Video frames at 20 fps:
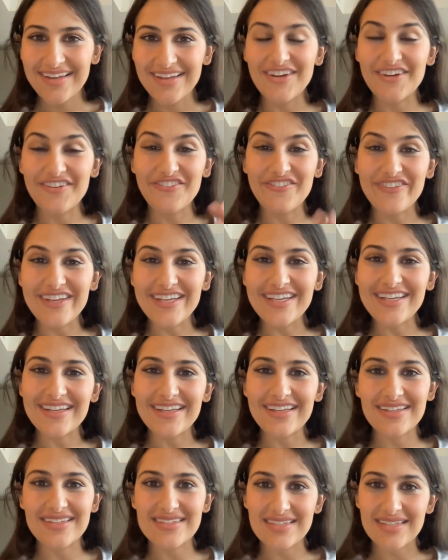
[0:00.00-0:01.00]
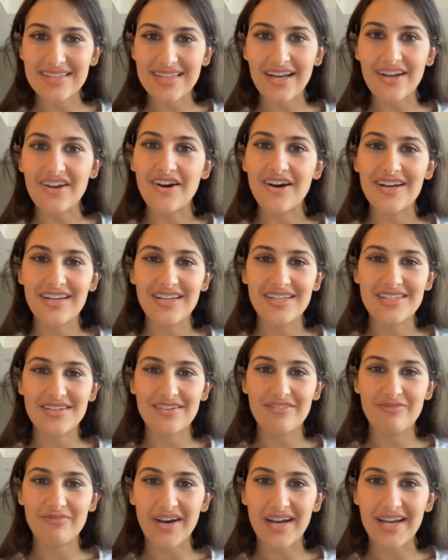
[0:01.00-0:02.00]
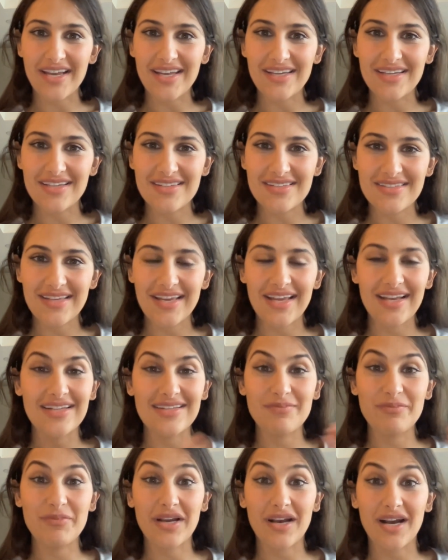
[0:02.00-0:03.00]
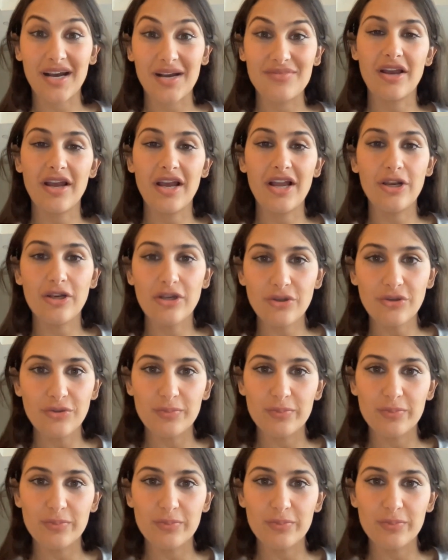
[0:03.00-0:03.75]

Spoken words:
You're feeding into that cognitive bias and it becomes a loop.